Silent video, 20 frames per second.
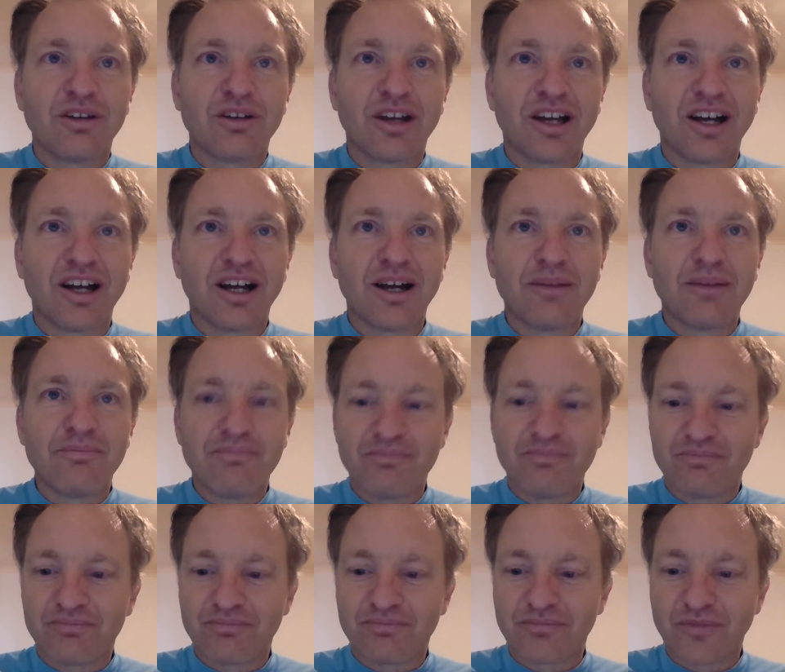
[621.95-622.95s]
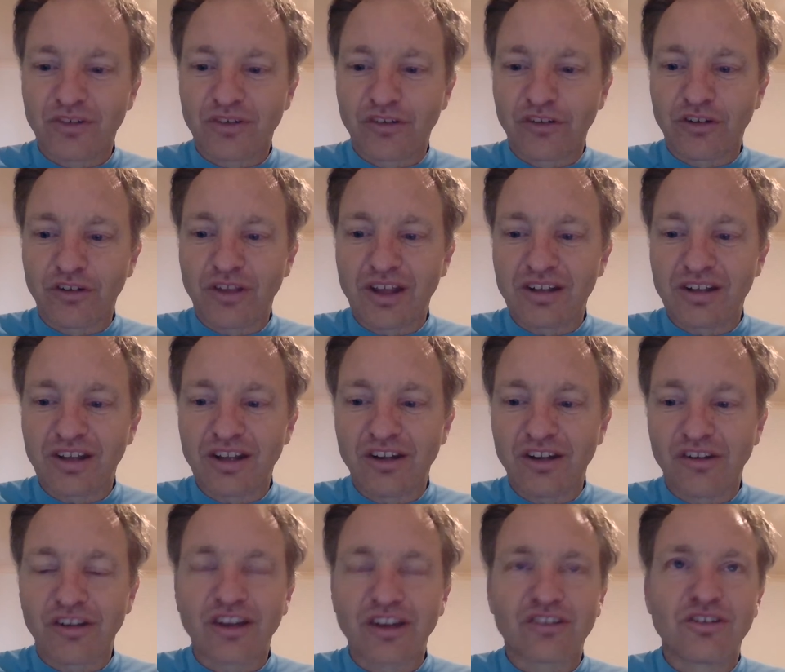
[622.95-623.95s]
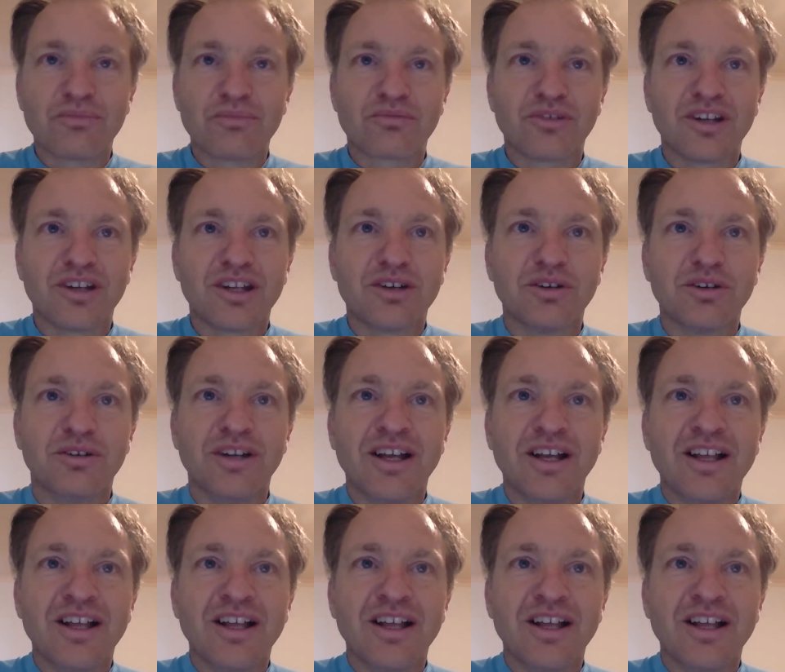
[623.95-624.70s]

So that is actually pretty good.